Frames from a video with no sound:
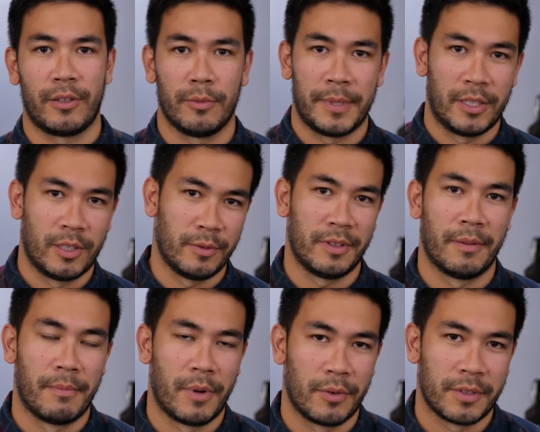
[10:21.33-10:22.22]
you'll be doing
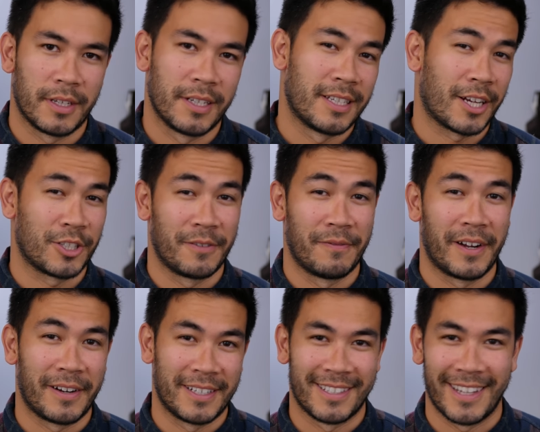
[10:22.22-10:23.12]
the most, is actually
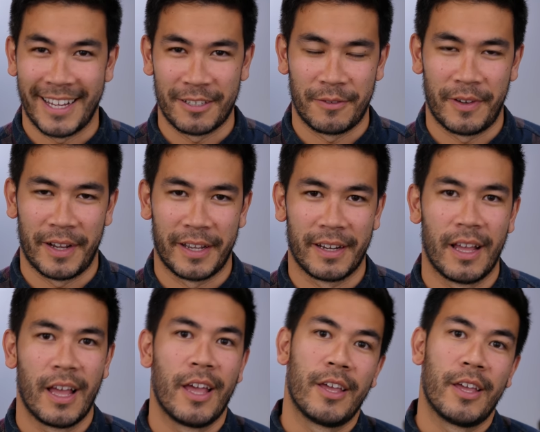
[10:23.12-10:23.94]
very satisfying.